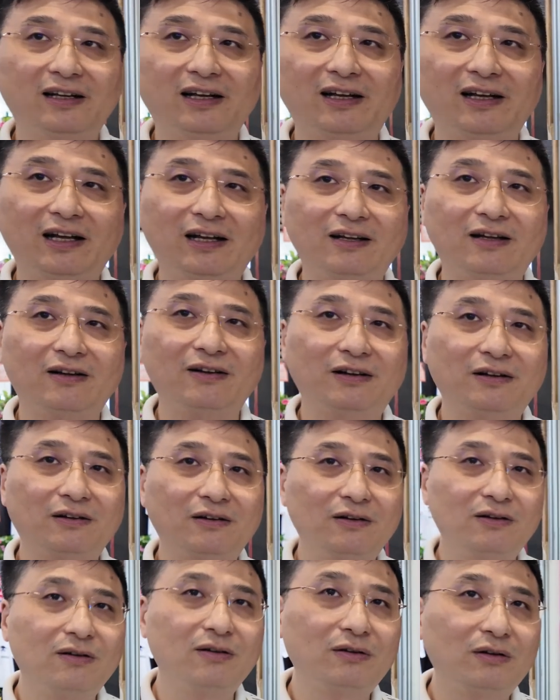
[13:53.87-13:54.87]
And if I
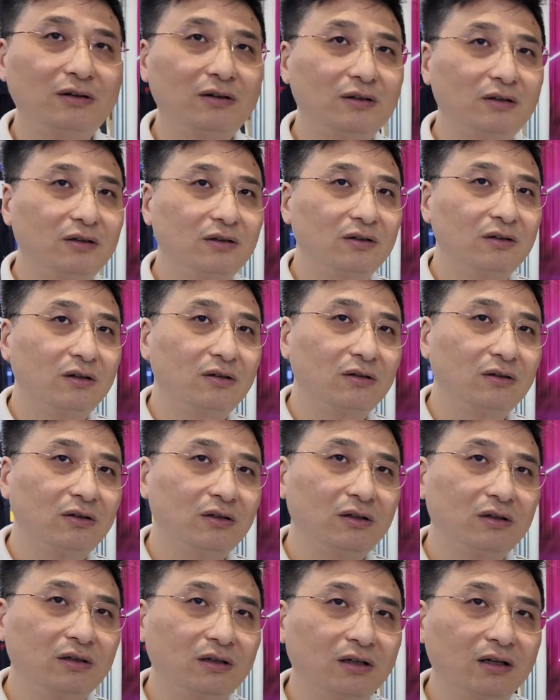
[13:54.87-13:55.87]
connect my
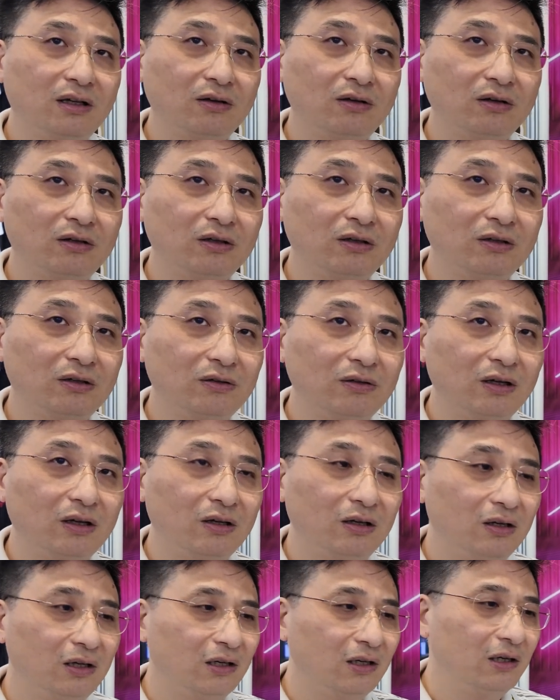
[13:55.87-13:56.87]
Xiaomi, how long is
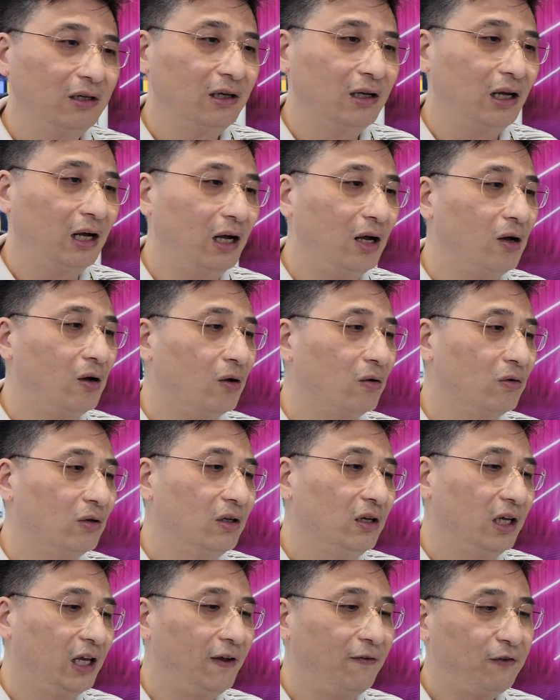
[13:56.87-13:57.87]
power? Oh,
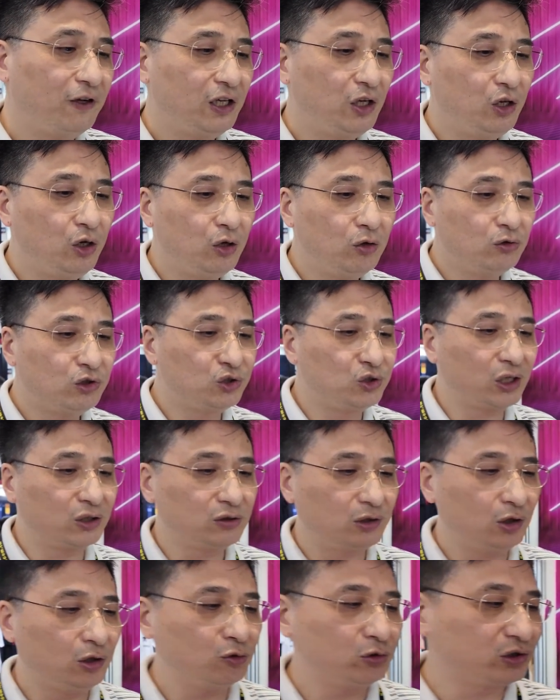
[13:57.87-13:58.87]
if you
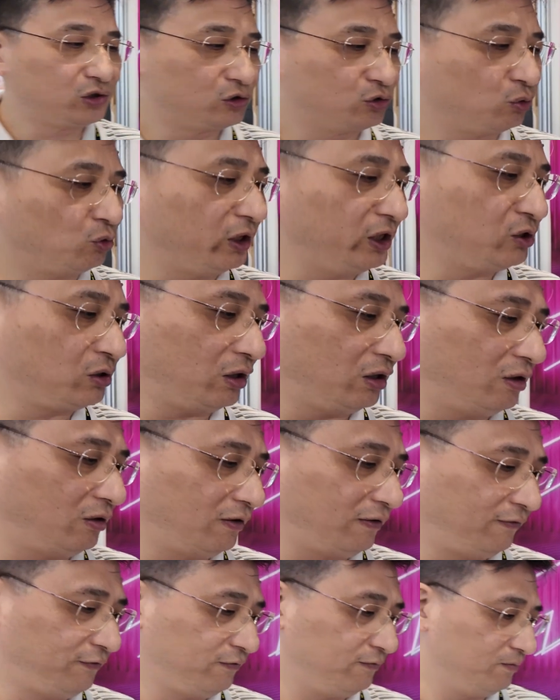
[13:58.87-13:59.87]
switch
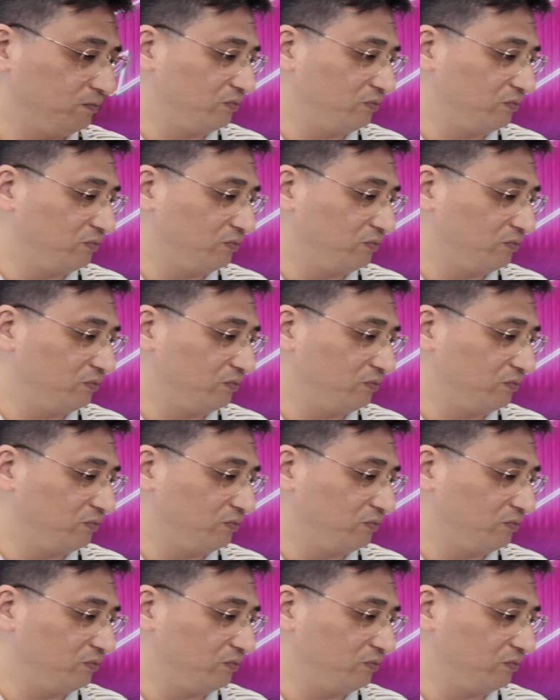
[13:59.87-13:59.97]
off